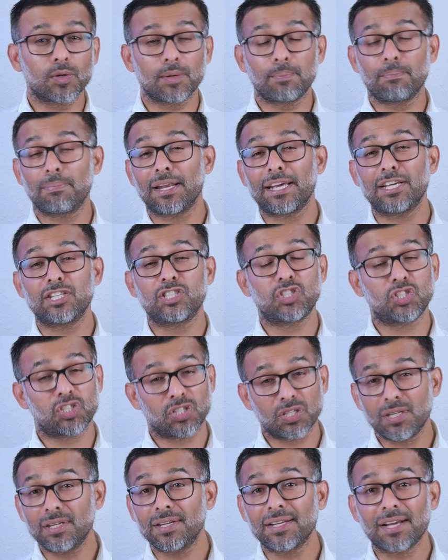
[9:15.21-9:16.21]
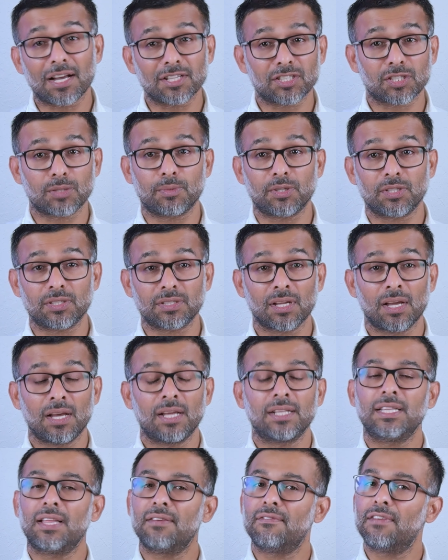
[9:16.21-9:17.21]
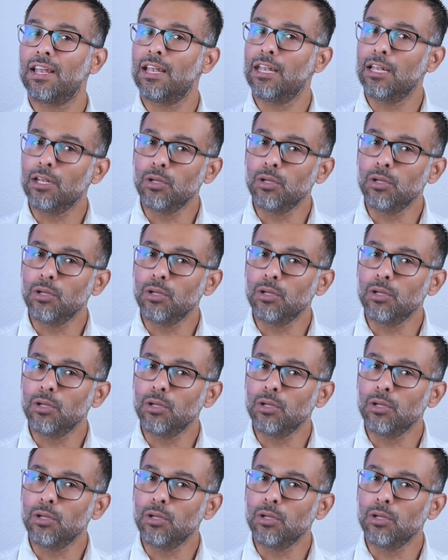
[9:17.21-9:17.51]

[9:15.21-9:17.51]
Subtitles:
replace churned customers, they were